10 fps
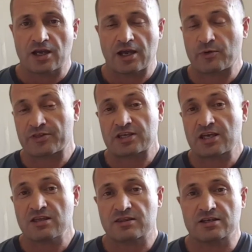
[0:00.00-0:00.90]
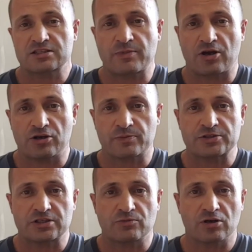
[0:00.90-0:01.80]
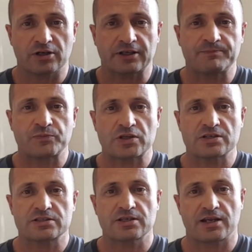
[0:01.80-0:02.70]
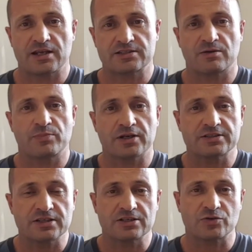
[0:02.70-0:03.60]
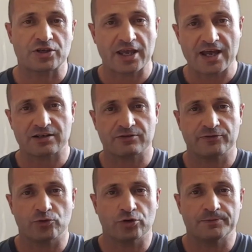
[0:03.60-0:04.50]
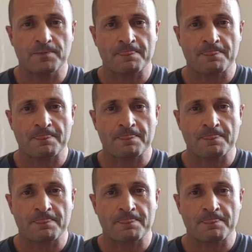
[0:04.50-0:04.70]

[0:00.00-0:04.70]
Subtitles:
And one of the key things about occupancy modelling is that it has the ability to account for